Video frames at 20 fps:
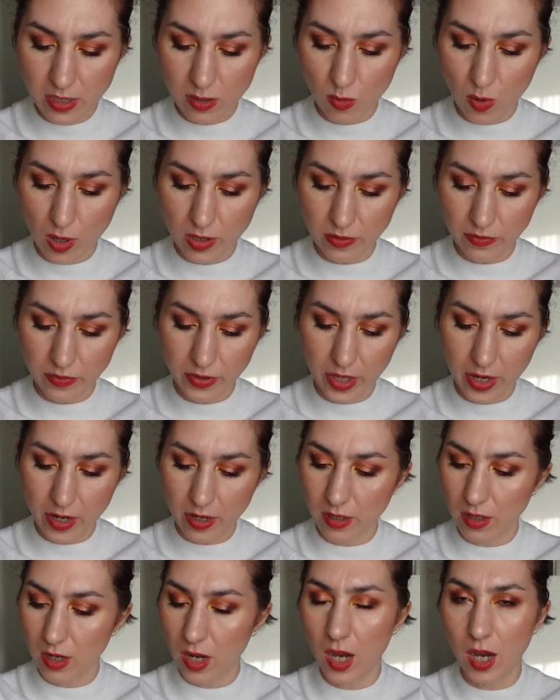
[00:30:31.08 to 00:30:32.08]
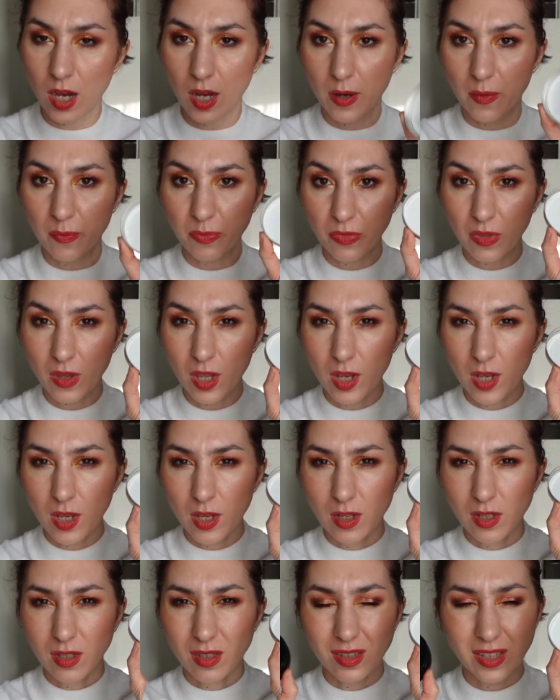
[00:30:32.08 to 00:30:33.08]
is one of their um,
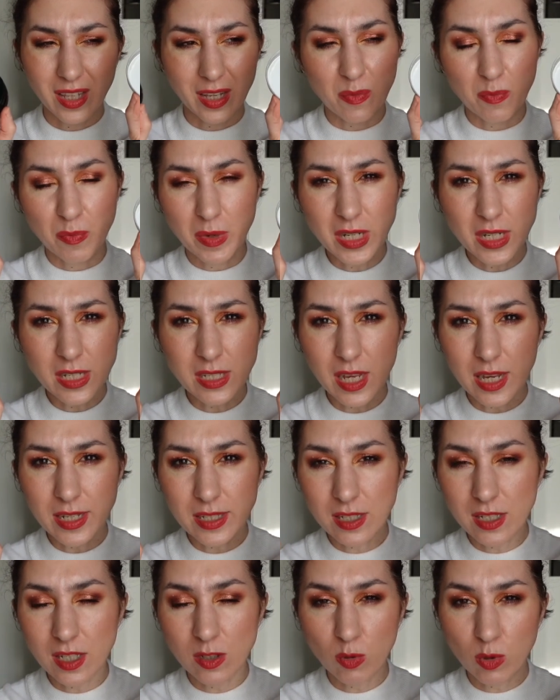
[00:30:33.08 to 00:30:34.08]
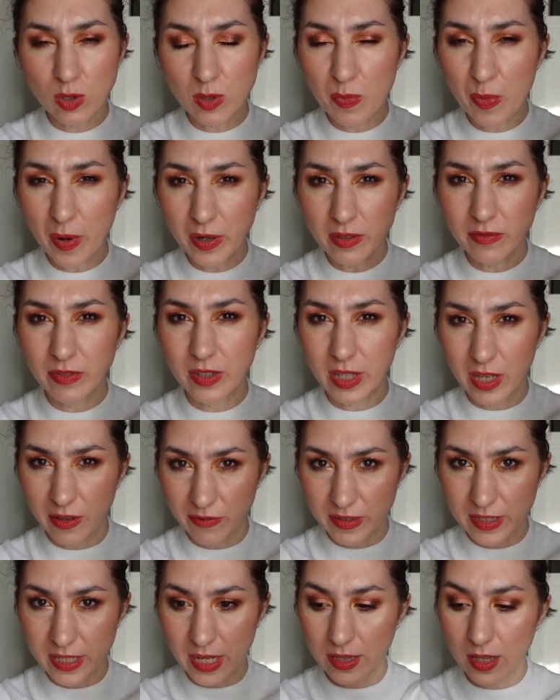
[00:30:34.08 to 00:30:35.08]
like mini sizes it was part of a
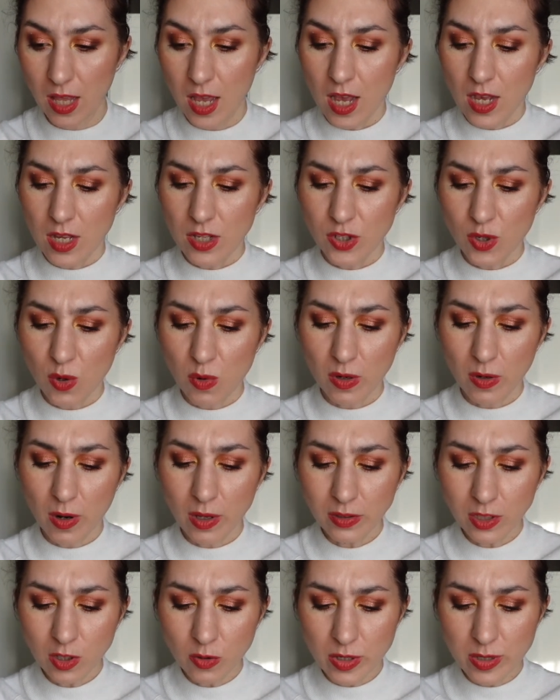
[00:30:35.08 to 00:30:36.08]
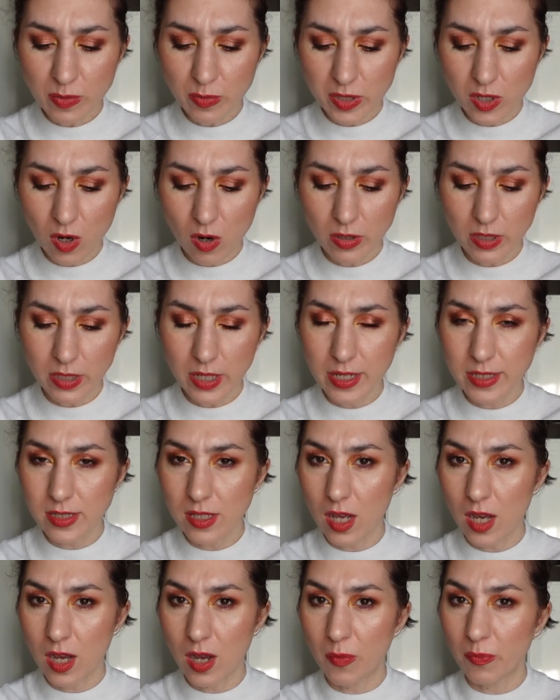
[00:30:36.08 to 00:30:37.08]
gift set so around the christmas holidays
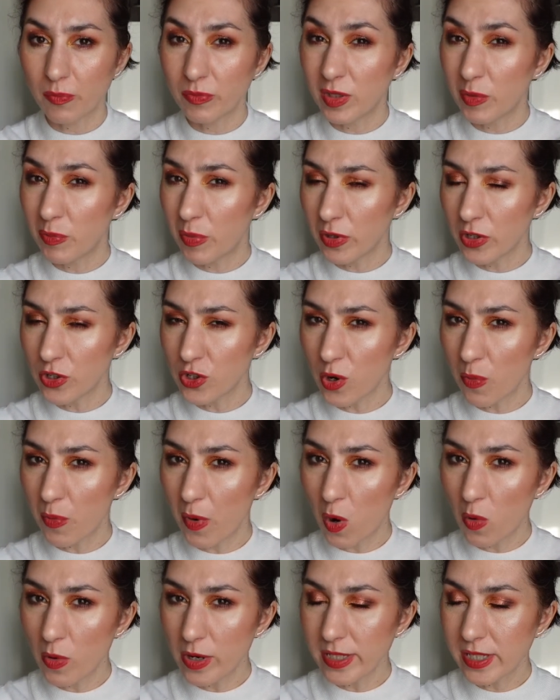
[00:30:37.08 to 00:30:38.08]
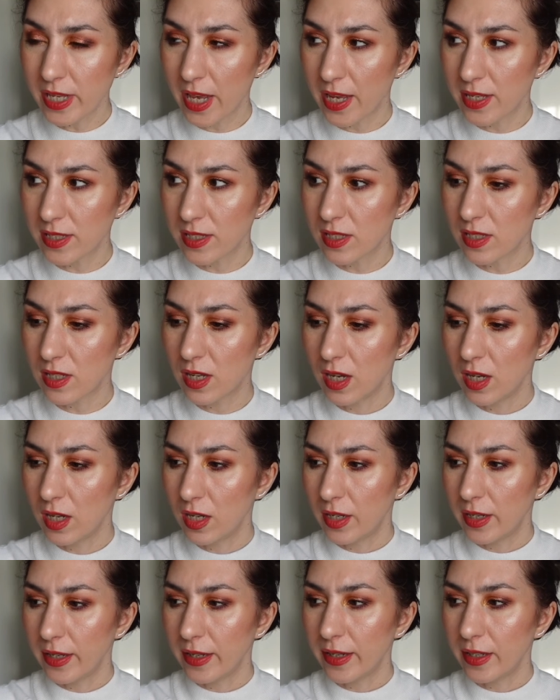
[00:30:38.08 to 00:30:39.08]
um, the body shop always has
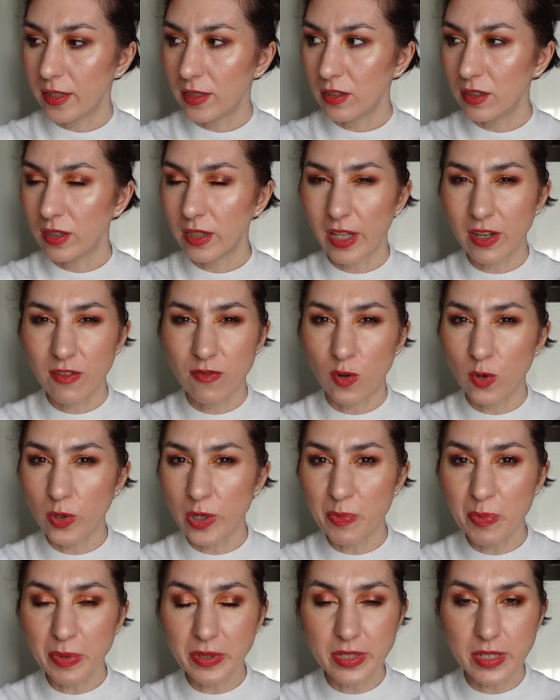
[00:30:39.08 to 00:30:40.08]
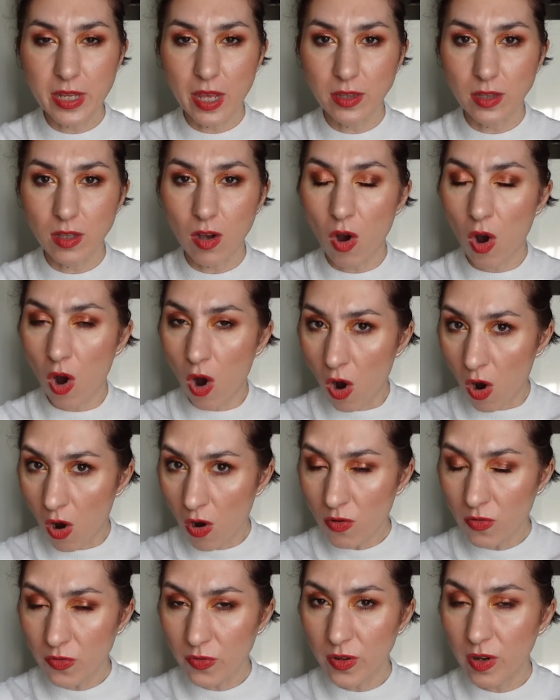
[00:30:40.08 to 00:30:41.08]
like 40%
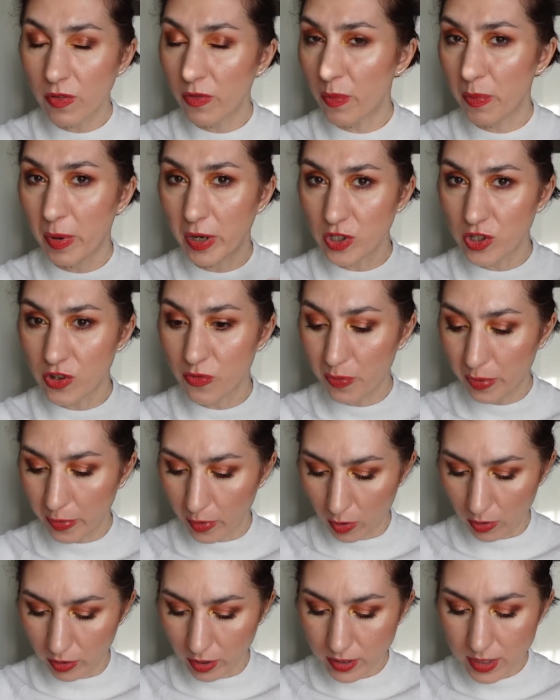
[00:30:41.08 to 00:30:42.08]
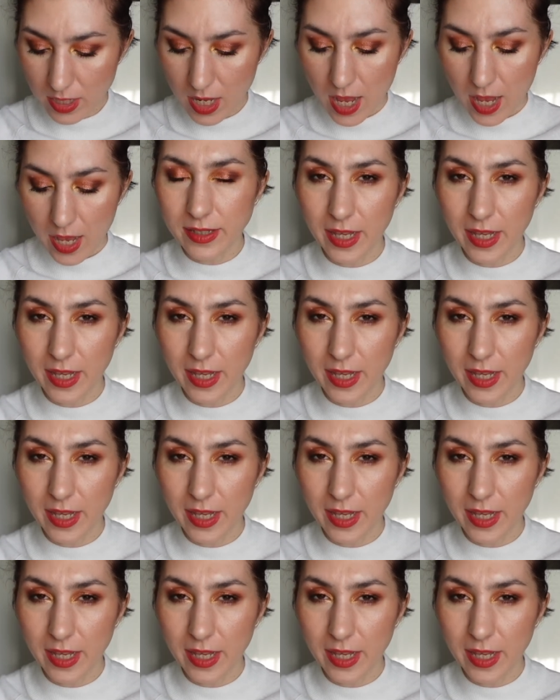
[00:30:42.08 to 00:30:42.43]
off of a bunch of products.